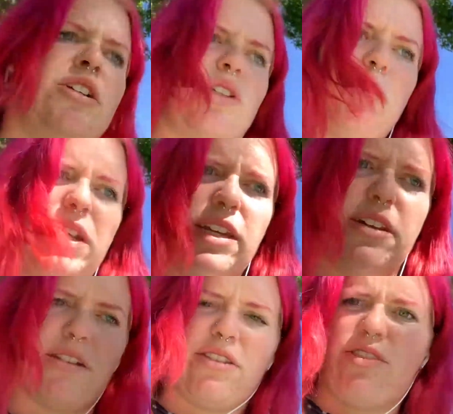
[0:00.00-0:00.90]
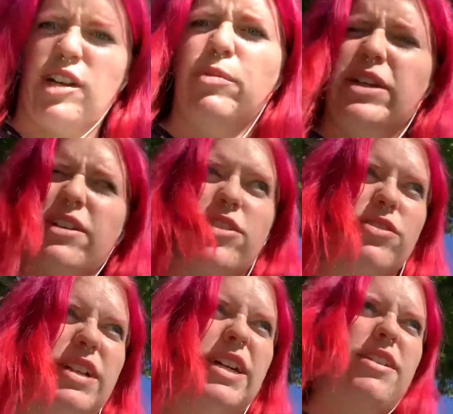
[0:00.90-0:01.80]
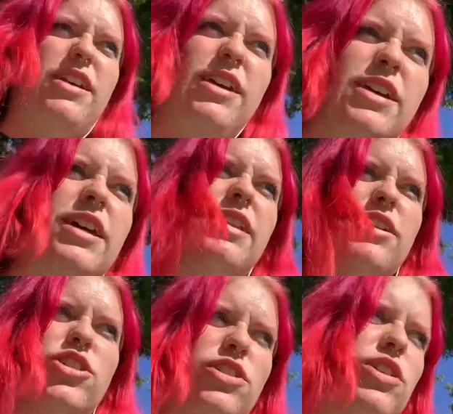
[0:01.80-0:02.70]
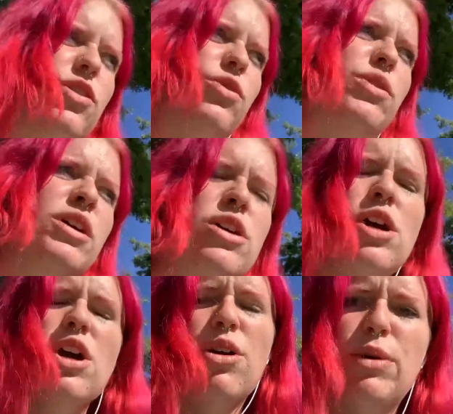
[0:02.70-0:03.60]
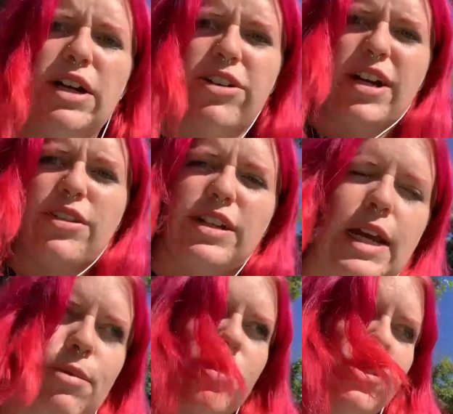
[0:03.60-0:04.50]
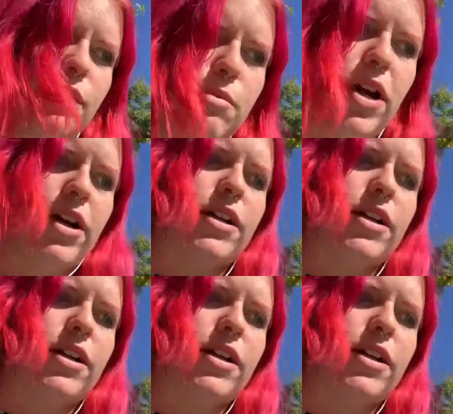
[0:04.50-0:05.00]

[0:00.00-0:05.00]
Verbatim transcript: 20 to 30 minutes or less, and then just go walk around the neighborhood and park